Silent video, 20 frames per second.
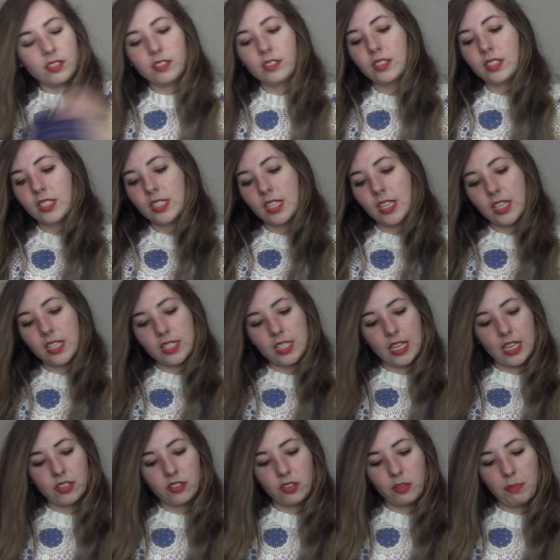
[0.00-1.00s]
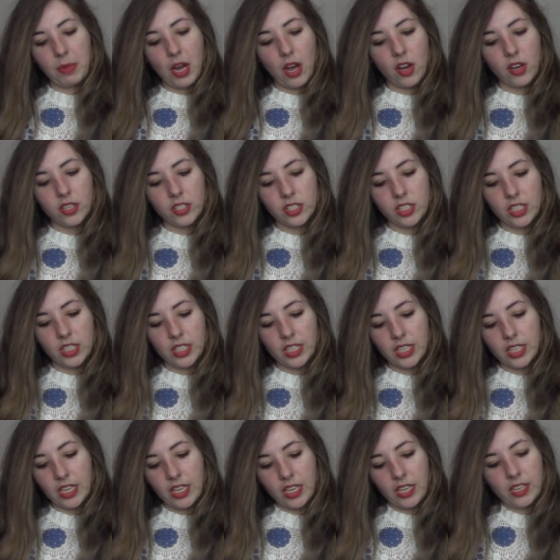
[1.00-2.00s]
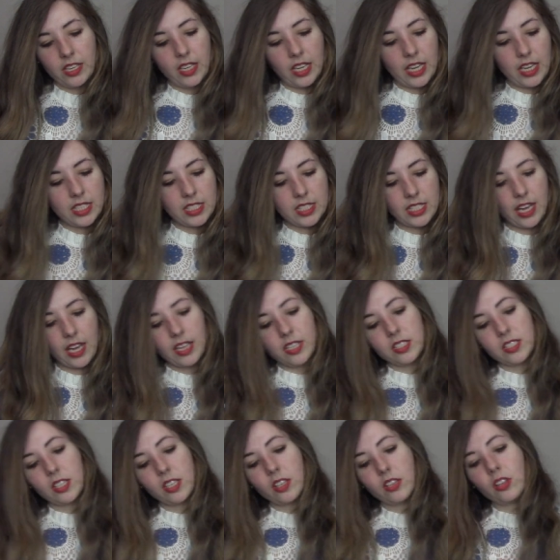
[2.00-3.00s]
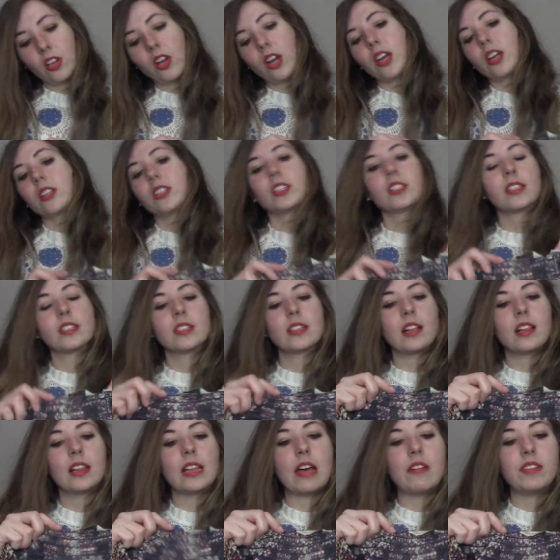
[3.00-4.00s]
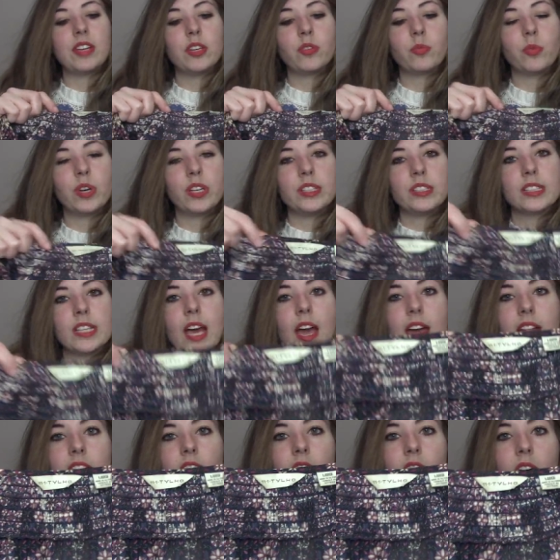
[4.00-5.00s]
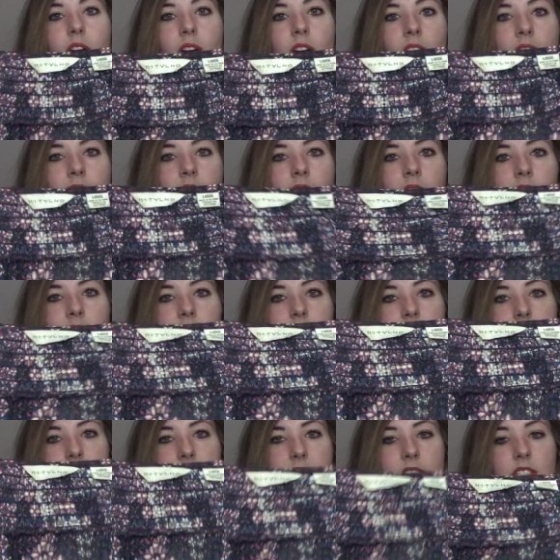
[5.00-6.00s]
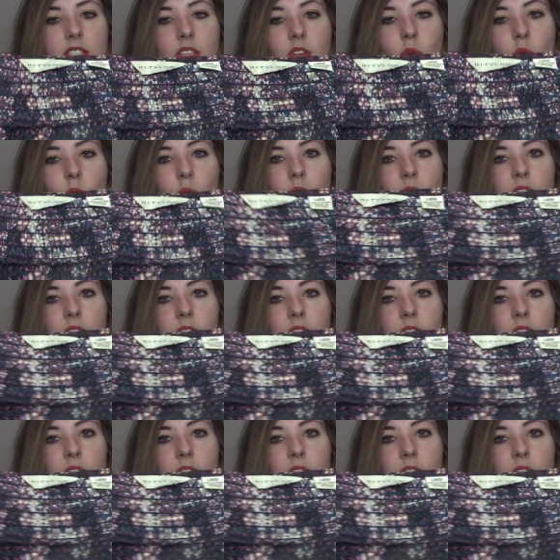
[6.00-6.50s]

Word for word: This is Anthropologie, again, a size large. This is 11-1 Tylho. I think this is an older